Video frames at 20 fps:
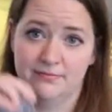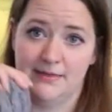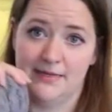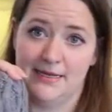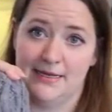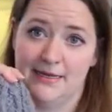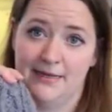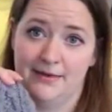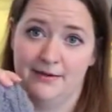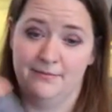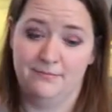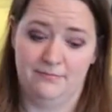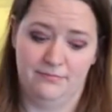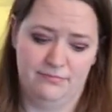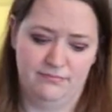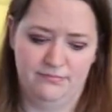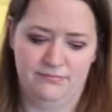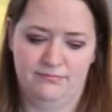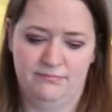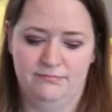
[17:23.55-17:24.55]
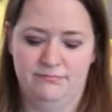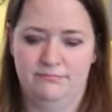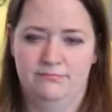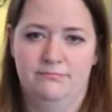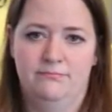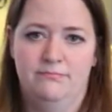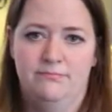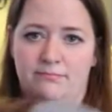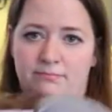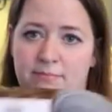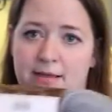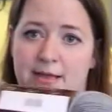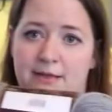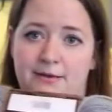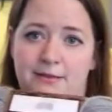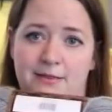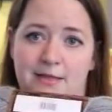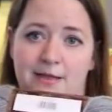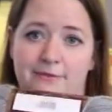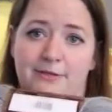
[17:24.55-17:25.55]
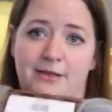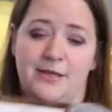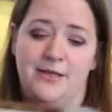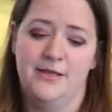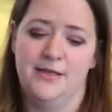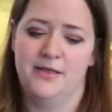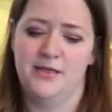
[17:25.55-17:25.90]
in Pound of Love.